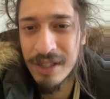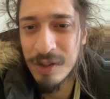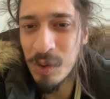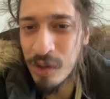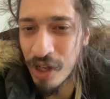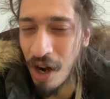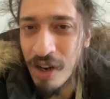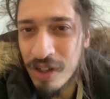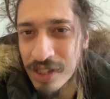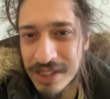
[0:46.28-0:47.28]
Dude, your
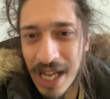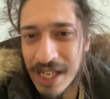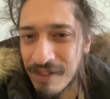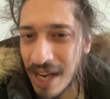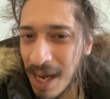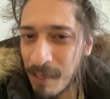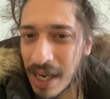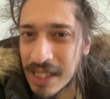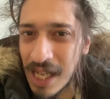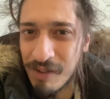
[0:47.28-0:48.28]
uncle is not even at
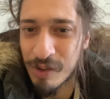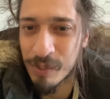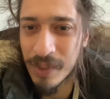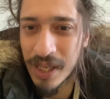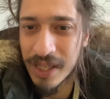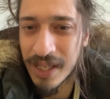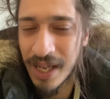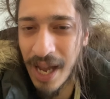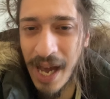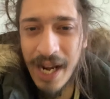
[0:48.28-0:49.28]
my level, man.
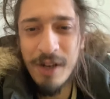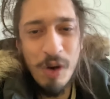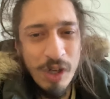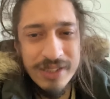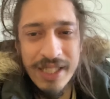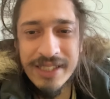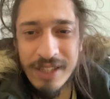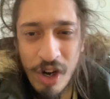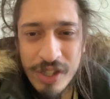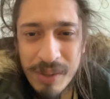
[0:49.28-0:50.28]
And I know it's, it's
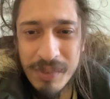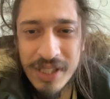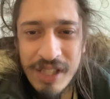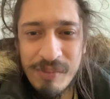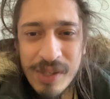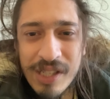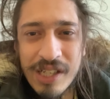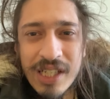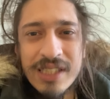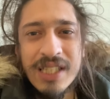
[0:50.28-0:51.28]
hard to believe
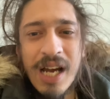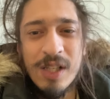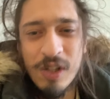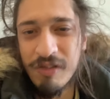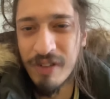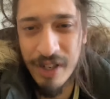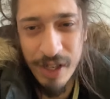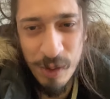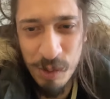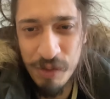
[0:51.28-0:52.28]
because I look
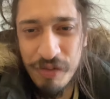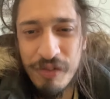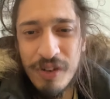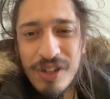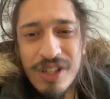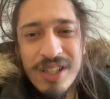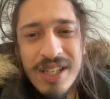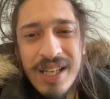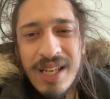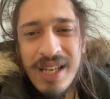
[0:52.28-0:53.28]
very
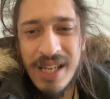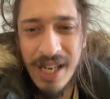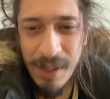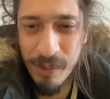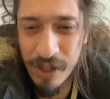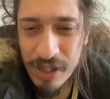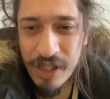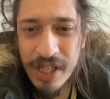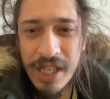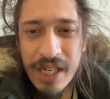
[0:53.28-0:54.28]
youthful and I'm good
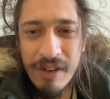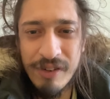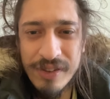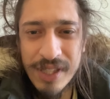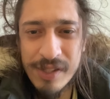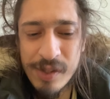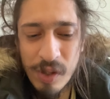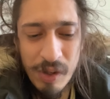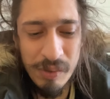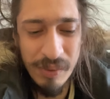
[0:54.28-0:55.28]
looking and everything.
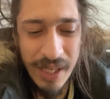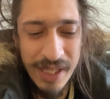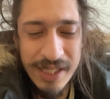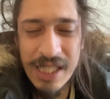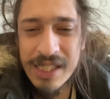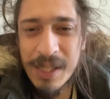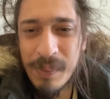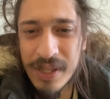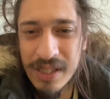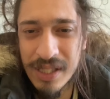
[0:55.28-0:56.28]
So eh,
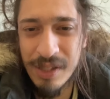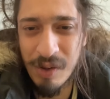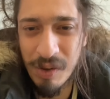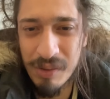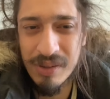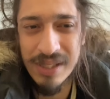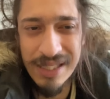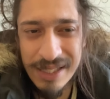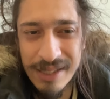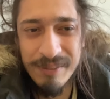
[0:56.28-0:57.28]
typically, you know,
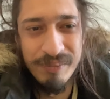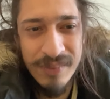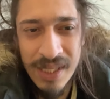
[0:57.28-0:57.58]
uh,